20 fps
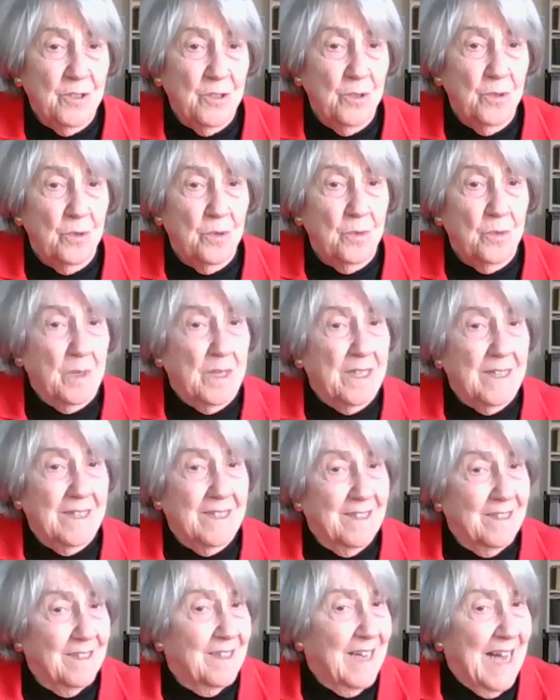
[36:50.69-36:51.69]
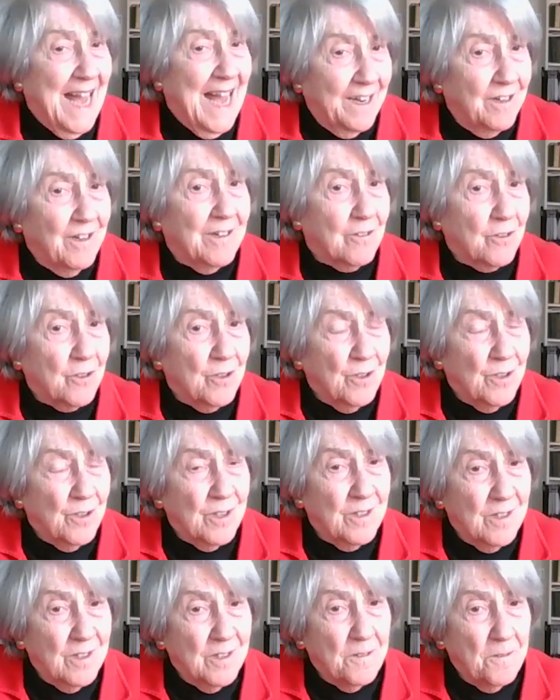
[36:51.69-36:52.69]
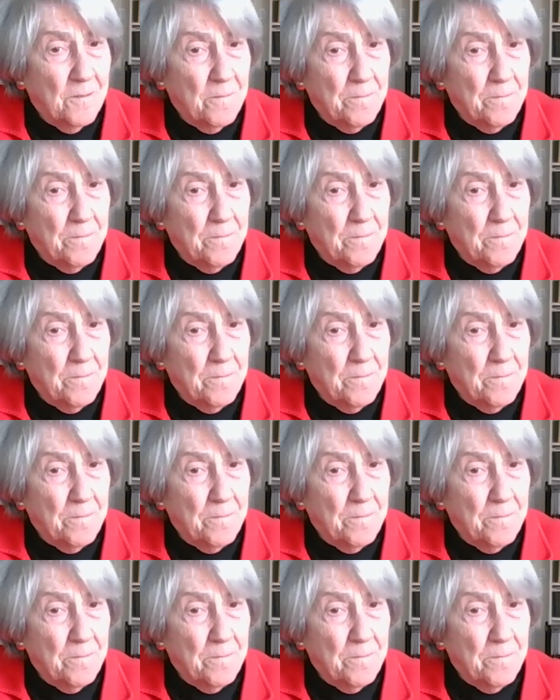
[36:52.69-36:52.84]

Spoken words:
to adulthood?